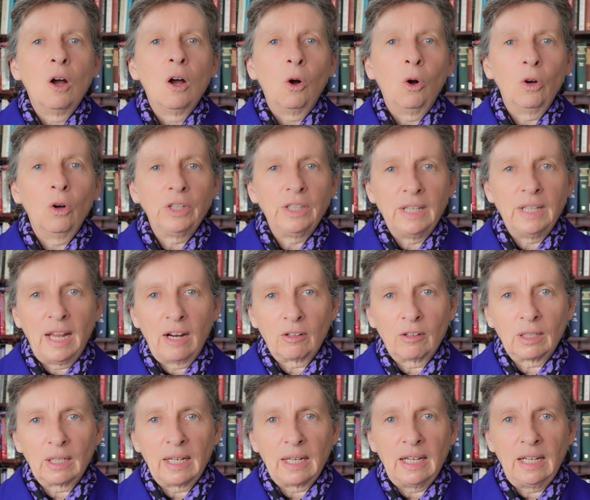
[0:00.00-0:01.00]

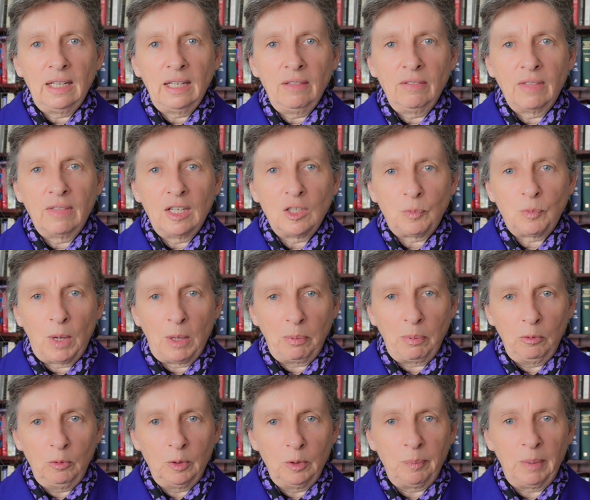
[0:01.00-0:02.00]
Ordinarily, these
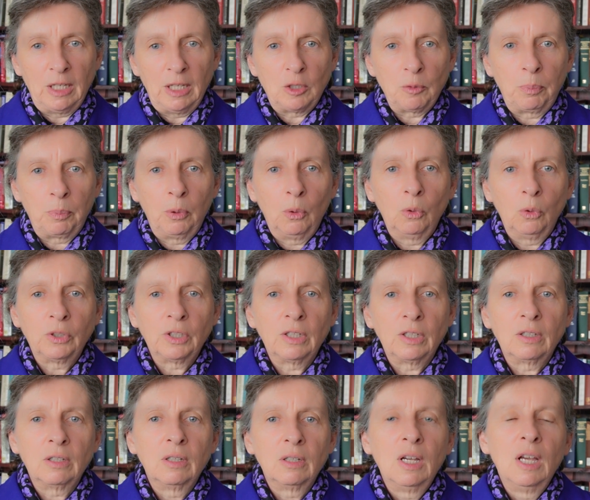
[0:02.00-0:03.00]
people would be
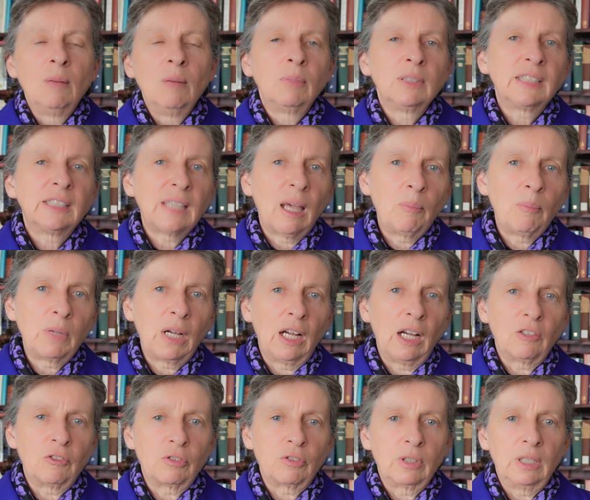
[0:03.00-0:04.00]
deported, but some
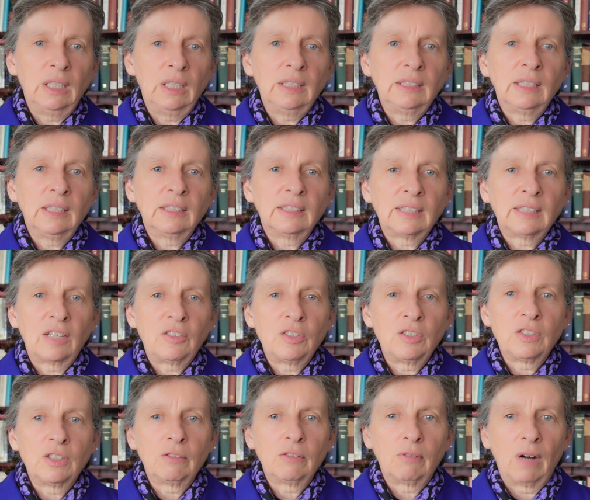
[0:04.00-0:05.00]
countries, such
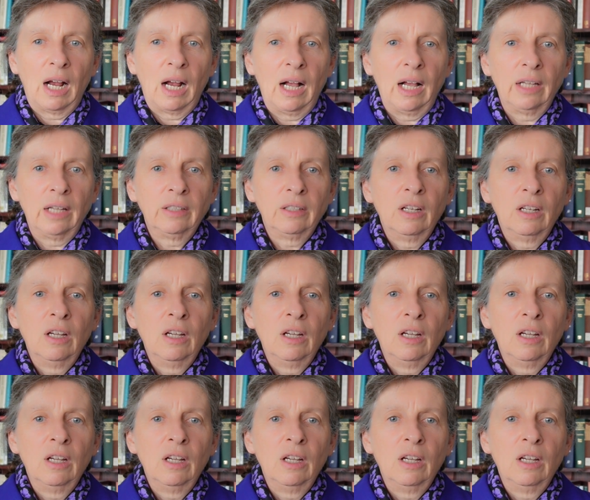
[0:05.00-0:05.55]
as Iran,